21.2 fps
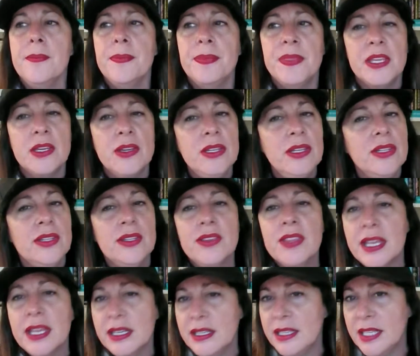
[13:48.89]
They couldn't do
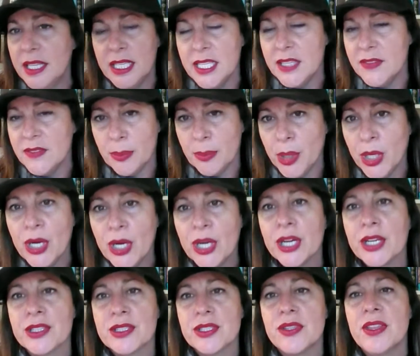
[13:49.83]
that in any of the
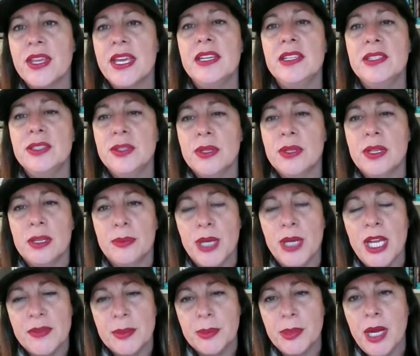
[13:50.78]
parks, so they had to do it on
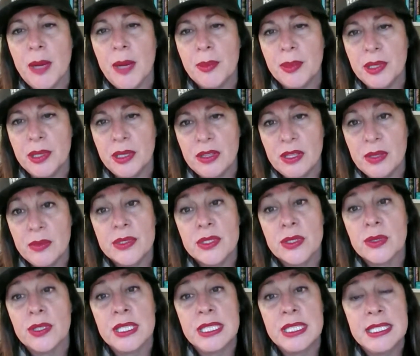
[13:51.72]
private property that was
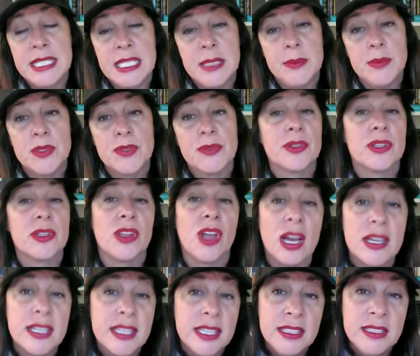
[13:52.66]
already deemed for
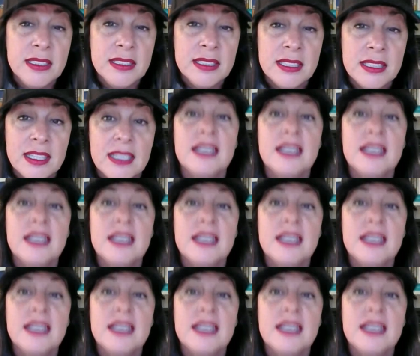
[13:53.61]
logging.